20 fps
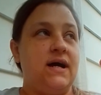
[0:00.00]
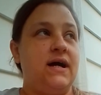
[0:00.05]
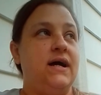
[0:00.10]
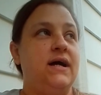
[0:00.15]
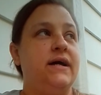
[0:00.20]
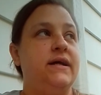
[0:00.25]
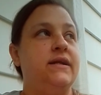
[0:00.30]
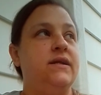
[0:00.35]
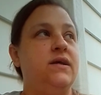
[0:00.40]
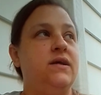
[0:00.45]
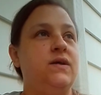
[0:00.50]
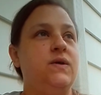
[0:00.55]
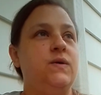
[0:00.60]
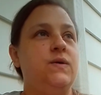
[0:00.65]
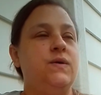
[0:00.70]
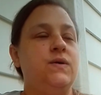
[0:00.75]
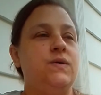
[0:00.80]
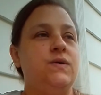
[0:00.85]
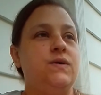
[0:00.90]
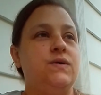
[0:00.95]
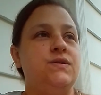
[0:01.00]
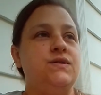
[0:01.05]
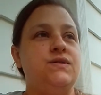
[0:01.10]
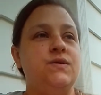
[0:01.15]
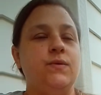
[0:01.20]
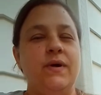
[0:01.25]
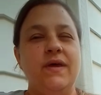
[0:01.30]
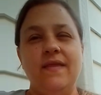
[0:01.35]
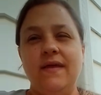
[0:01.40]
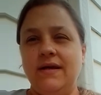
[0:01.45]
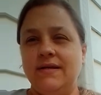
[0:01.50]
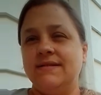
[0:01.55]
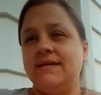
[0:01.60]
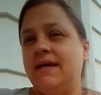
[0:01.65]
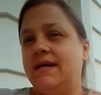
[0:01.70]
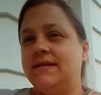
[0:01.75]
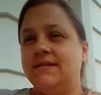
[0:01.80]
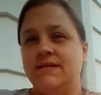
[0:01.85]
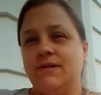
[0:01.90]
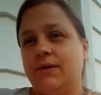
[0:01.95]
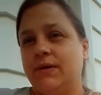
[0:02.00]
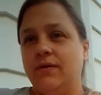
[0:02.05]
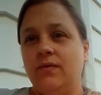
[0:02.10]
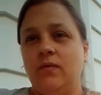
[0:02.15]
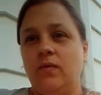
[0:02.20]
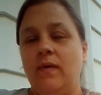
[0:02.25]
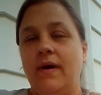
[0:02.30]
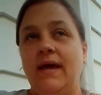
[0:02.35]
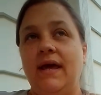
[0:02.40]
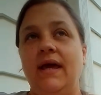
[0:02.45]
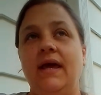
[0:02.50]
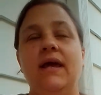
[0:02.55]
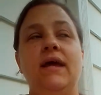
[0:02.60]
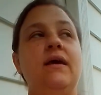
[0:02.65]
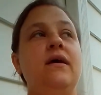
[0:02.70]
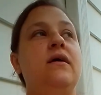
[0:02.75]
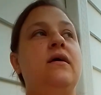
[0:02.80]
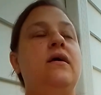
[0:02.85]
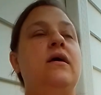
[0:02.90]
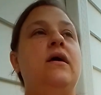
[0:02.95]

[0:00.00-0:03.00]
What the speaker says: on doing things a certain way.